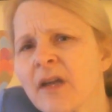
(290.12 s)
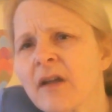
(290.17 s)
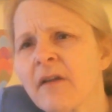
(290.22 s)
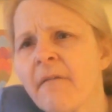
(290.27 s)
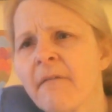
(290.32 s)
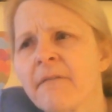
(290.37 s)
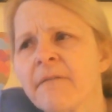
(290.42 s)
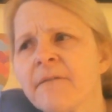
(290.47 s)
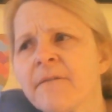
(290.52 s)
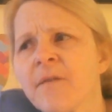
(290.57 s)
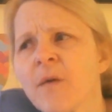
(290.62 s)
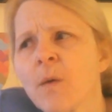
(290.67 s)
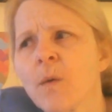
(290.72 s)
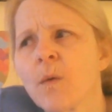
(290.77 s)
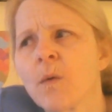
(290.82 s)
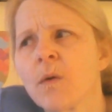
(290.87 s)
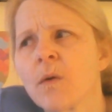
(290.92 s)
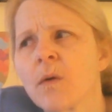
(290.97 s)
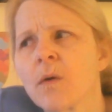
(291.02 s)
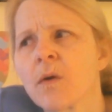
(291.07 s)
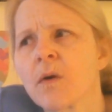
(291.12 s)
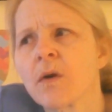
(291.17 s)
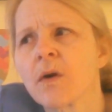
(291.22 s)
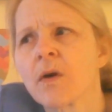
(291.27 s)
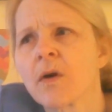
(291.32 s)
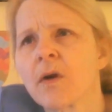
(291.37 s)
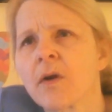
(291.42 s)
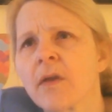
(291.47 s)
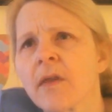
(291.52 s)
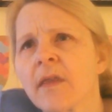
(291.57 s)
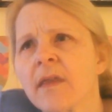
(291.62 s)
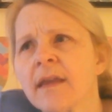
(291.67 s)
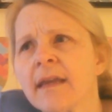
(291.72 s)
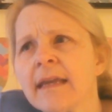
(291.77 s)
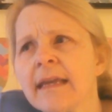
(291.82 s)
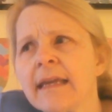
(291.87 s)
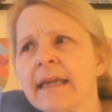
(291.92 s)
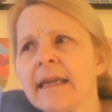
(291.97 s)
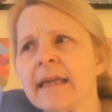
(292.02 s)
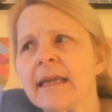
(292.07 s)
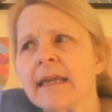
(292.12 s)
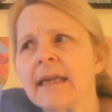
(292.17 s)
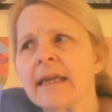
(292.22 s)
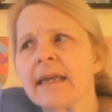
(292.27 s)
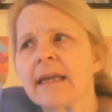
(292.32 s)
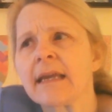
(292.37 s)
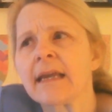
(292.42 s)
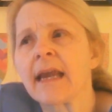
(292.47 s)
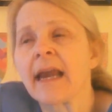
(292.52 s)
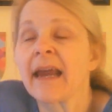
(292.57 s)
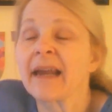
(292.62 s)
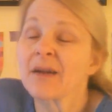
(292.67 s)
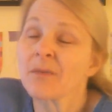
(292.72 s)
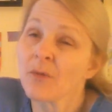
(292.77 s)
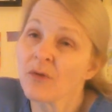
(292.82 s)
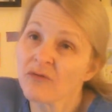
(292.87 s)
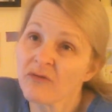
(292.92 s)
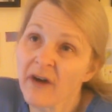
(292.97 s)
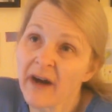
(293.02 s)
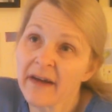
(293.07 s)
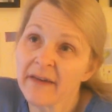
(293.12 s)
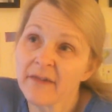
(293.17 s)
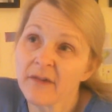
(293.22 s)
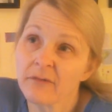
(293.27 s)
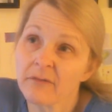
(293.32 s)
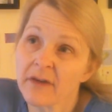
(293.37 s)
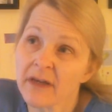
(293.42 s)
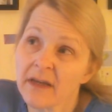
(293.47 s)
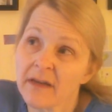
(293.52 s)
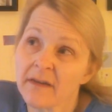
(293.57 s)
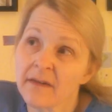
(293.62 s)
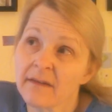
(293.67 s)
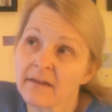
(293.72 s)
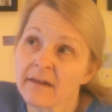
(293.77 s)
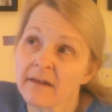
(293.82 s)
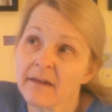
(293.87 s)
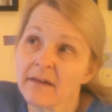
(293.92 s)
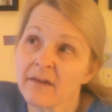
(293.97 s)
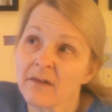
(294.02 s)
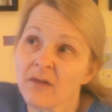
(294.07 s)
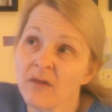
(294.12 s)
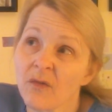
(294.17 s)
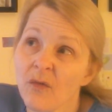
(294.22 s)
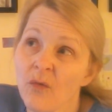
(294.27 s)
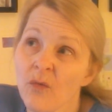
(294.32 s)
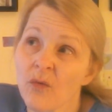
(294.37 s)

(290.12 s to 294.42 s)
it for the animal rights reasons